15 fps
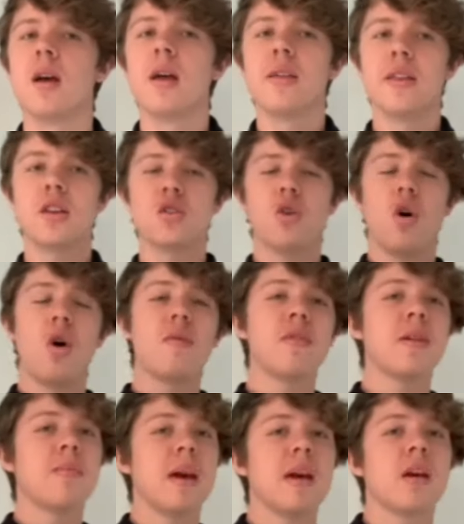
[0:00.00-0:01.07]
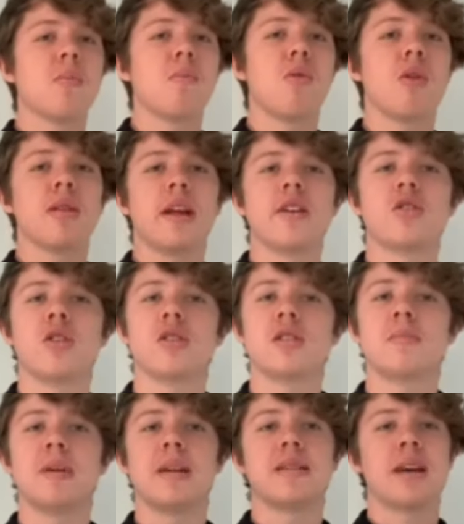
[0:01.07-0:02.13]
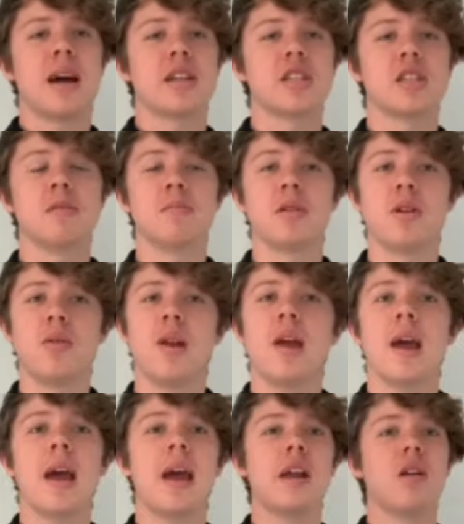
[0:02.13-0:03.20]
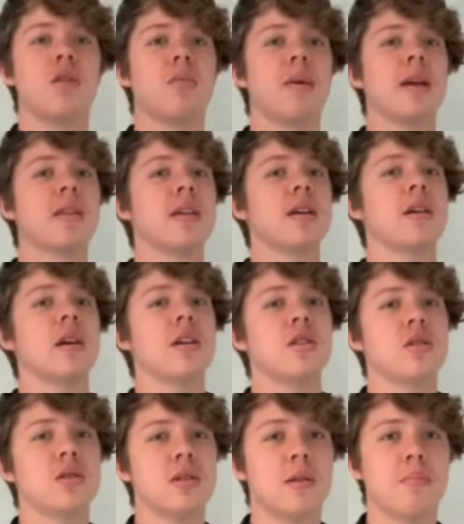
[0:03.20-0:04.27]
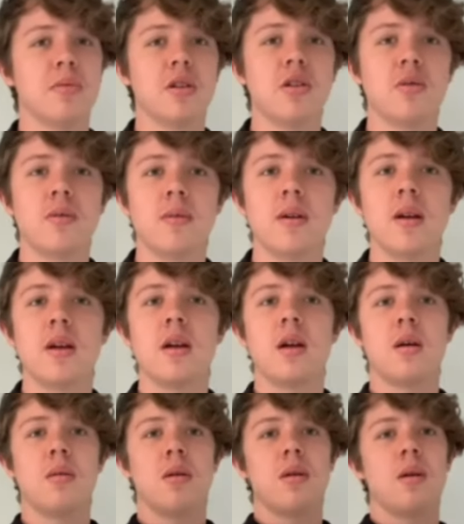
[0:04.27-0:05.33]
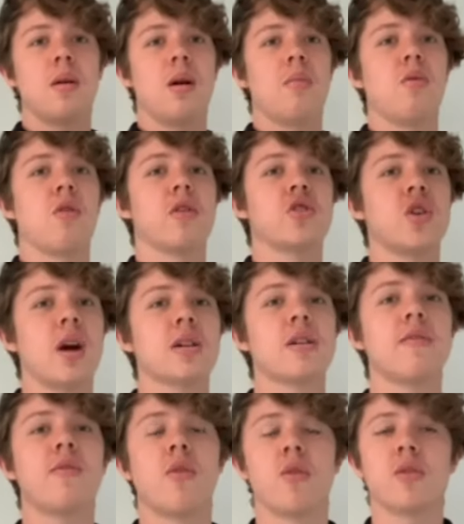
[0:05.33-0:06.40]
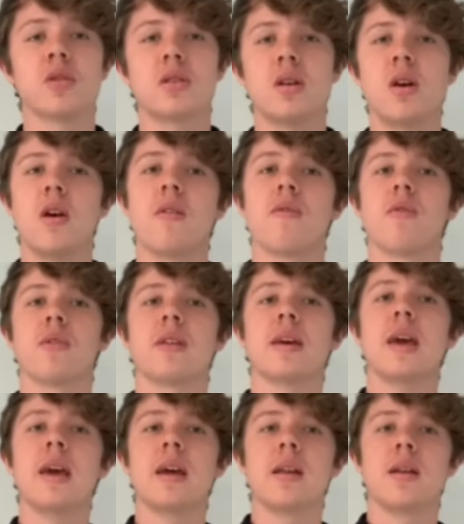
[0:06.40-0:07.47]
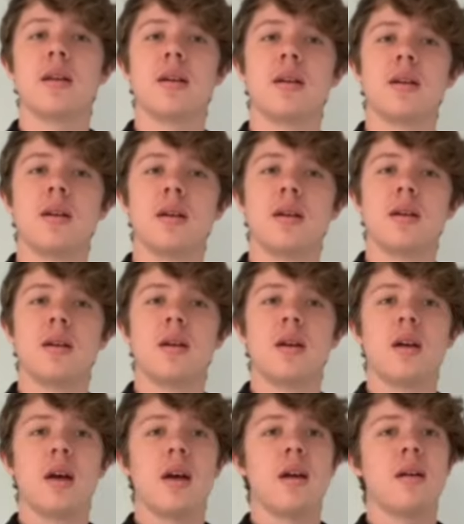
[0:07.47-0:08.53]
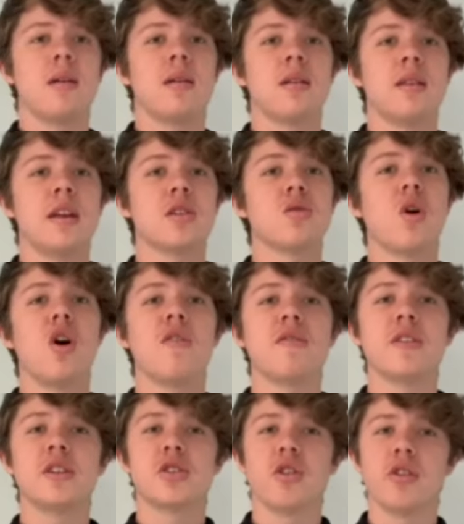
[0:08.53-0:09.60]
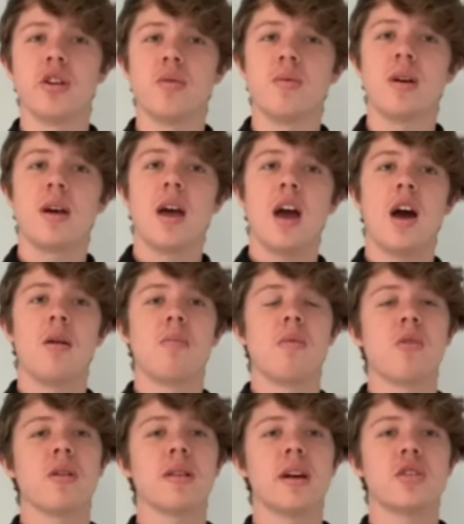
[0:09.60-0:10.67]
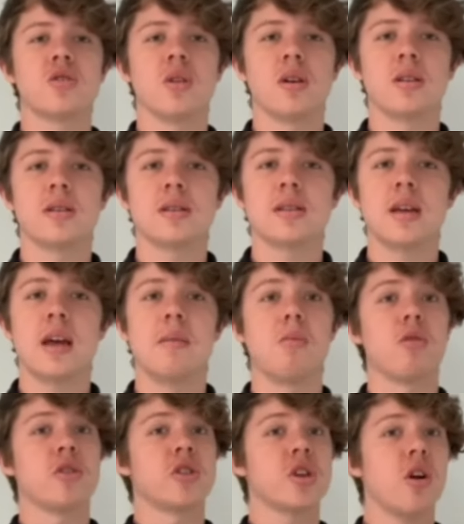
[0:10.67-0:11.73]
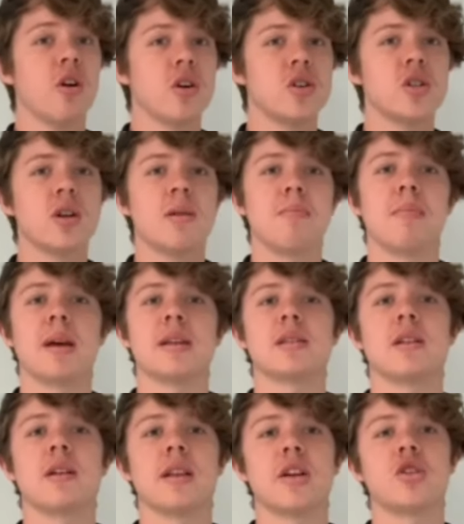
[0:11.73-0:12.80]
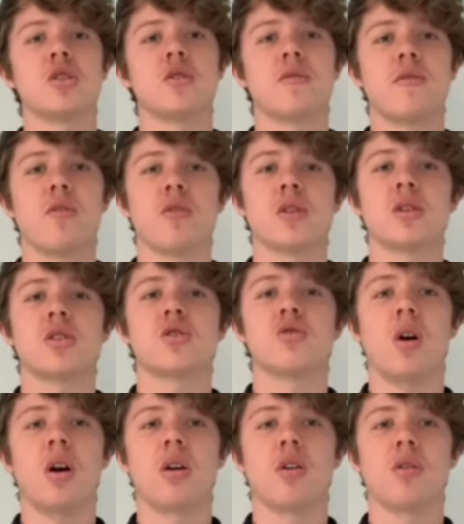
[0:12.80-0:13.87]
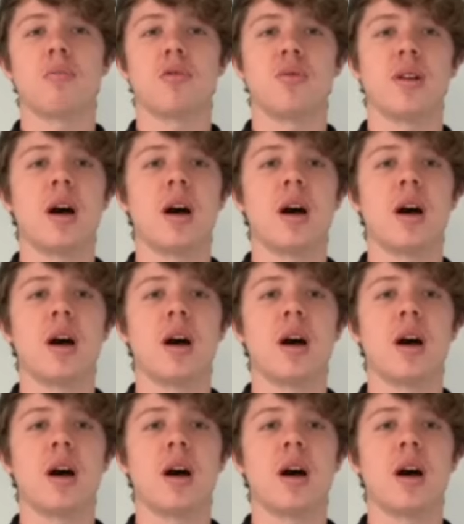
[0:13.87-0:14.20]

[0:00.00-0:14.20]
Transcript: This will hopefully make more electrons be attached to the balloon, and it will make the balloon a more attractive force for the can. This will hopefully show you how more electrons and more charge makes the electric force stronger between